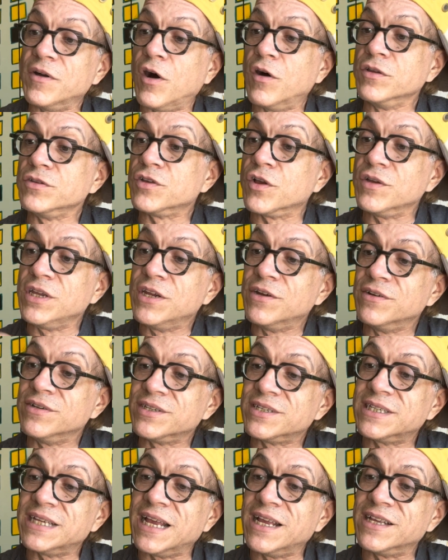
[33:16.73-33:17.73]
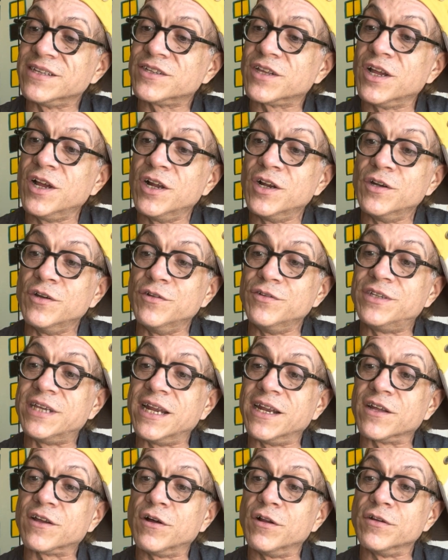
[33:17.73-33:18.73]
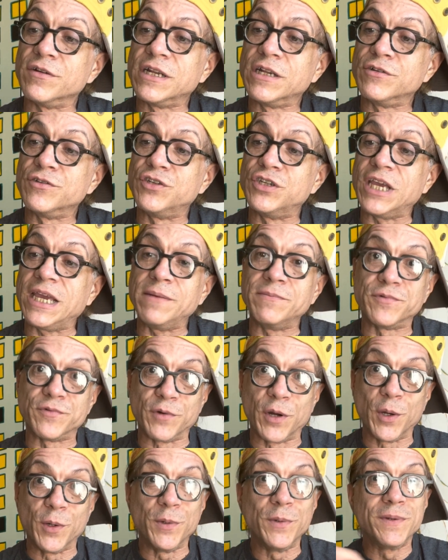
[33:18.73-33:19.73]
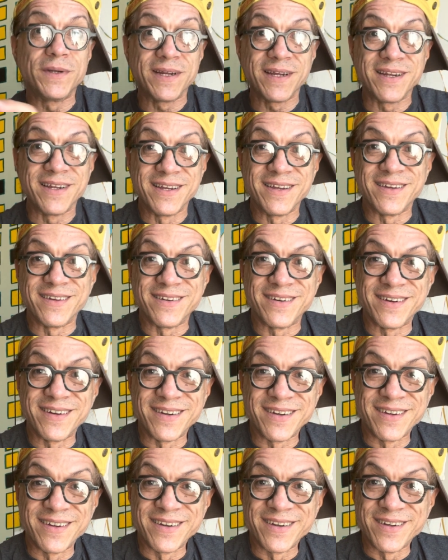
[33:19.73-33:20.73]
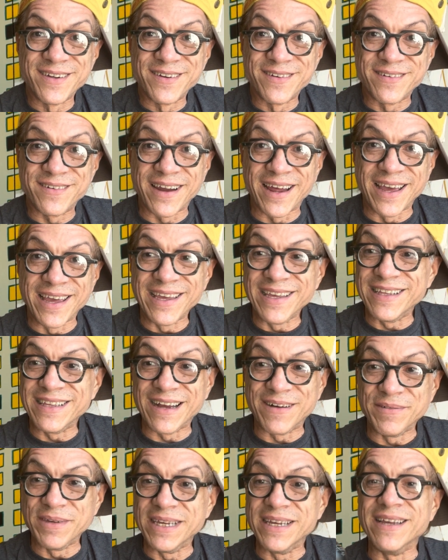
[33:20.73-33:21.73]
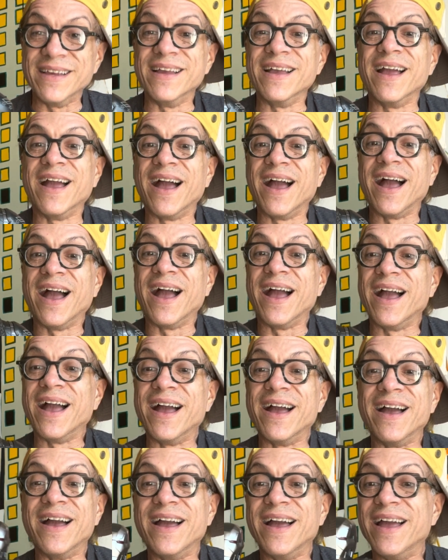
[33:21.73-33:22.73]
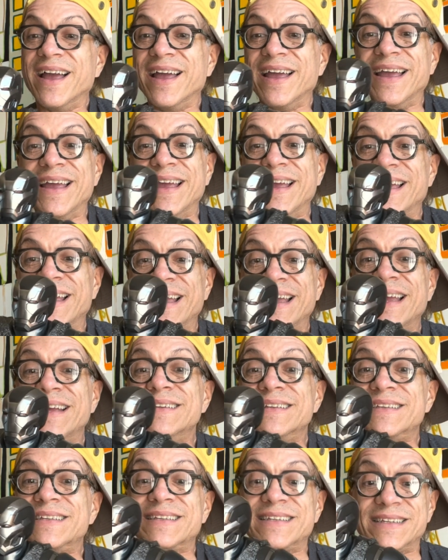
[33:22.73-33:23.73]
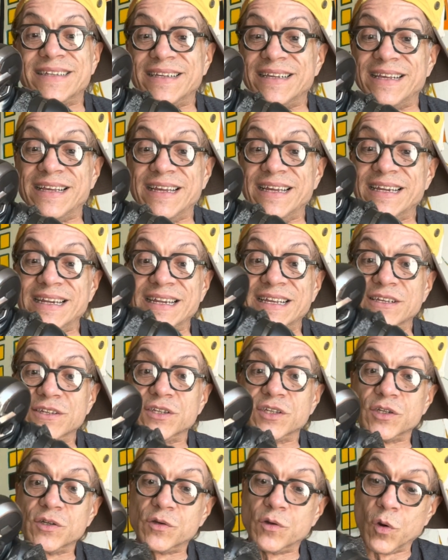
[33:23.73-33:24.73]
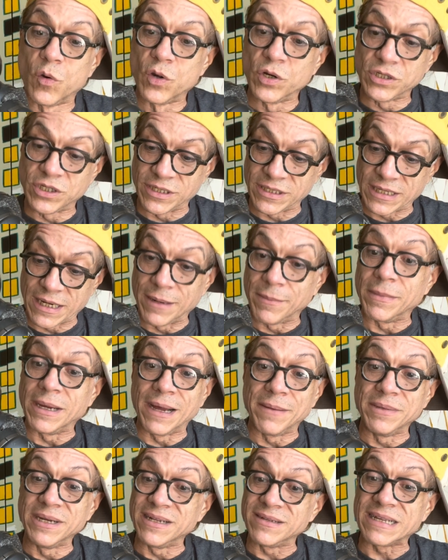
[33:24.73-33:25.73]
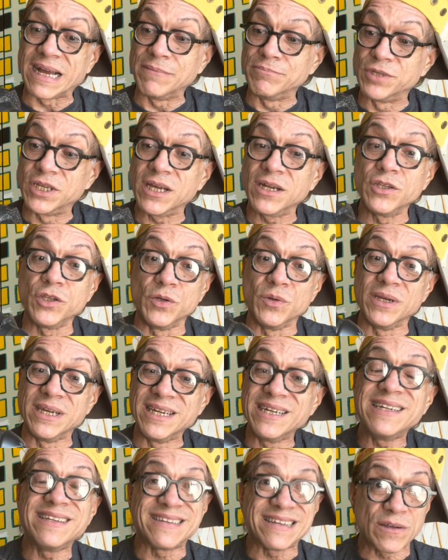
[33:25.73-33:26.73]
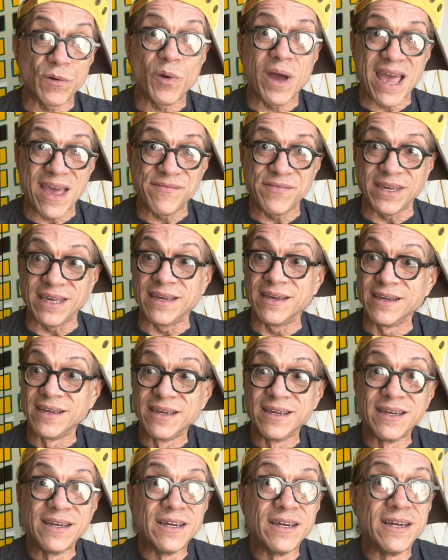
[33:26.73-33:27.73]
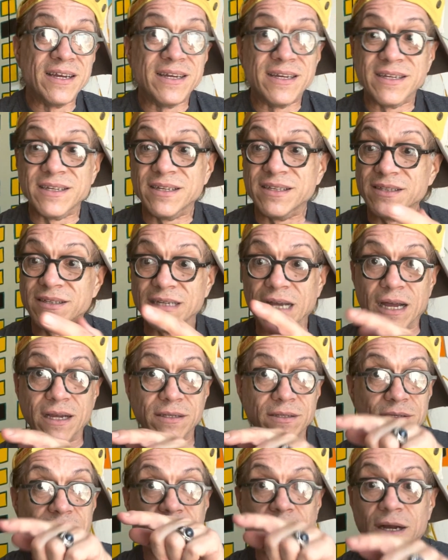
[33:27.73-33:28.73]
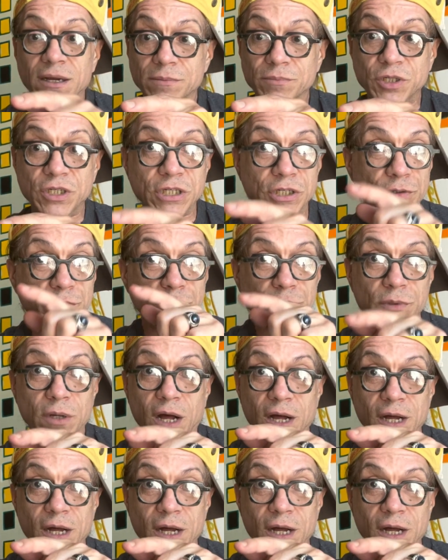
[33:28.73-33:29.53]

so here it says Lieutenant Colonel James Rhodes, right? I mean, it is gorgeous. And I'm telling you, it is so heavy. Don Cheadle